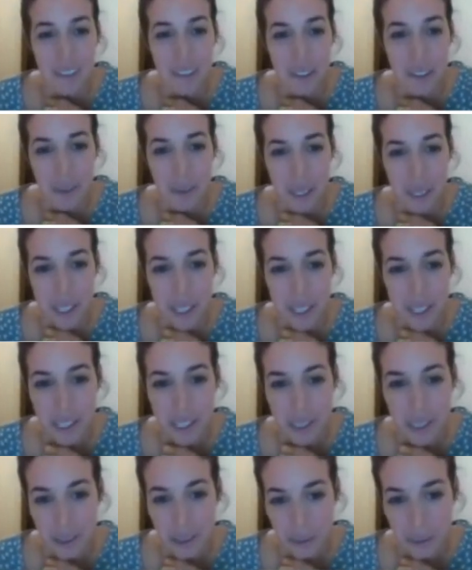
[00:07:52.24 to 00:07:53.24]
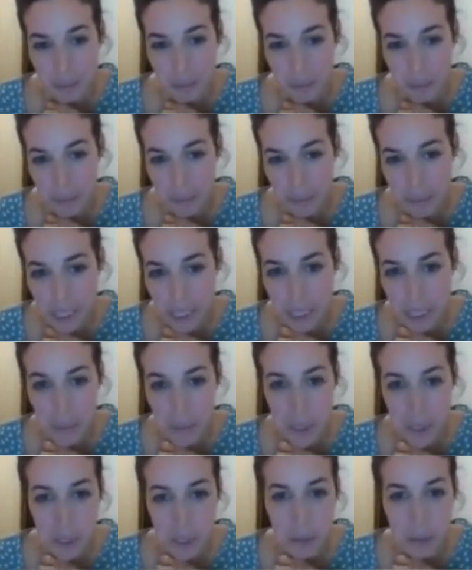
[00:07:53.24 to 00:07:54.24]
of degree P
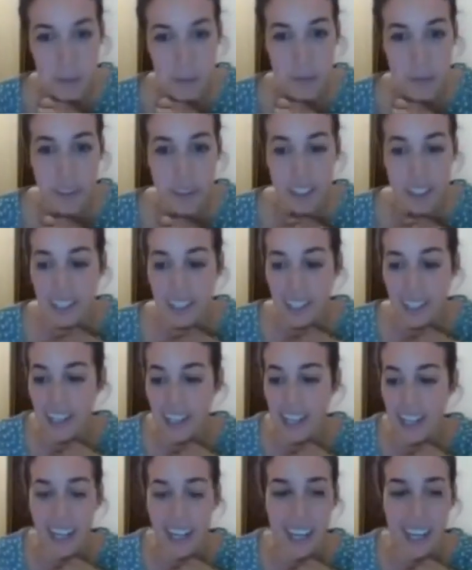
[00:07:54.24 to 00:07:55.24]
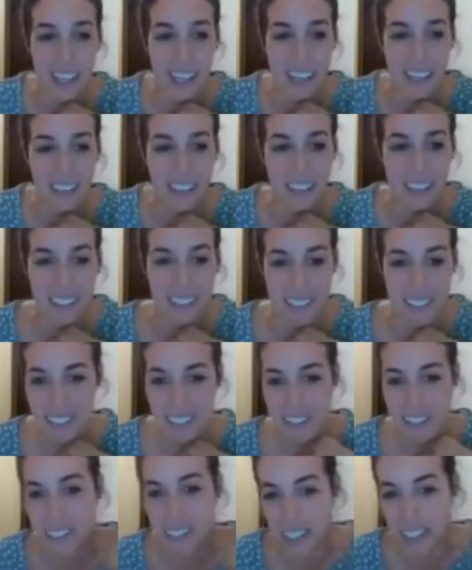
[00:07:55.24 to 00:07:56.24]
times Q, and
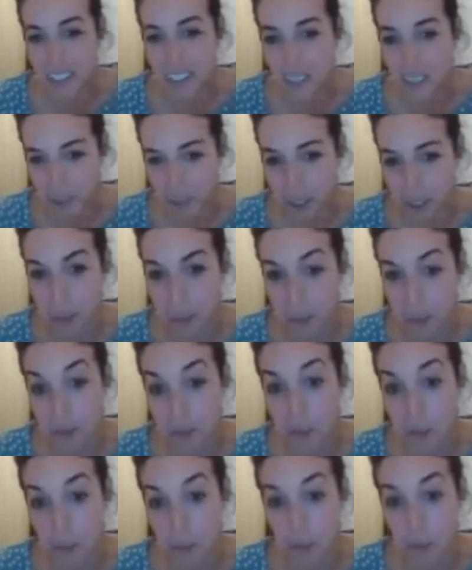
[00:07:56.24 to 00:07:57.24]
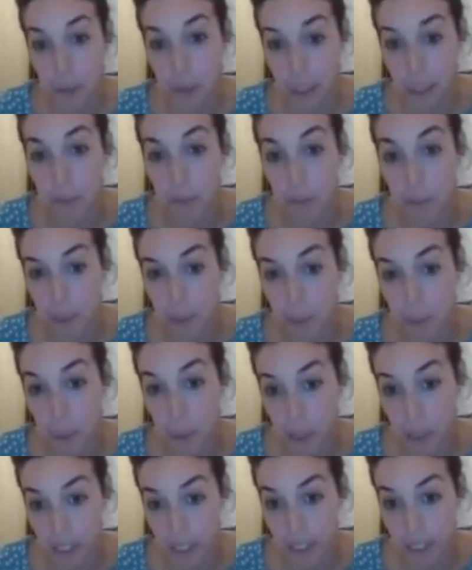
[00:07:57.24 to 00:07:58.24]
such that the fundamental group of the
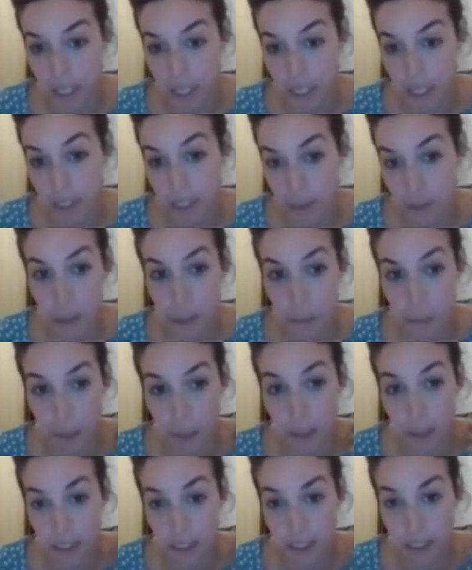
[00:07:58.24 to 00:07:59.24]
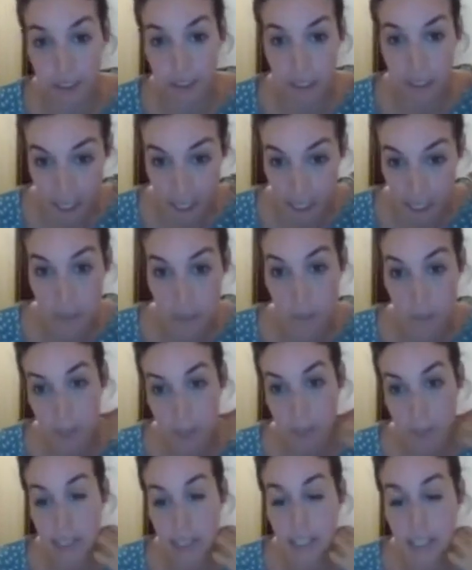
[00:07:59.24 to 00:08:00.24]
complement was this free product of C
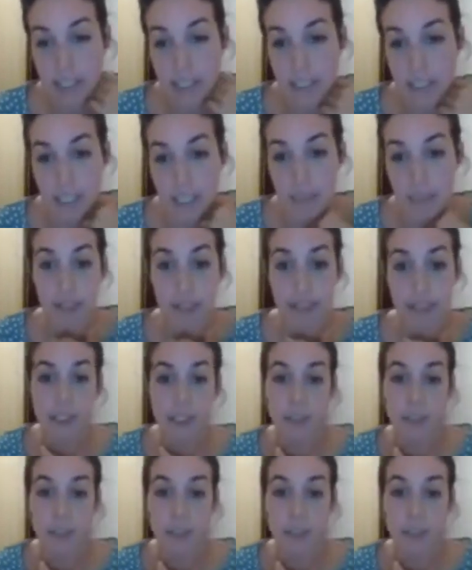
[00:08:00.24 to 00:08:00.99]
mod P and C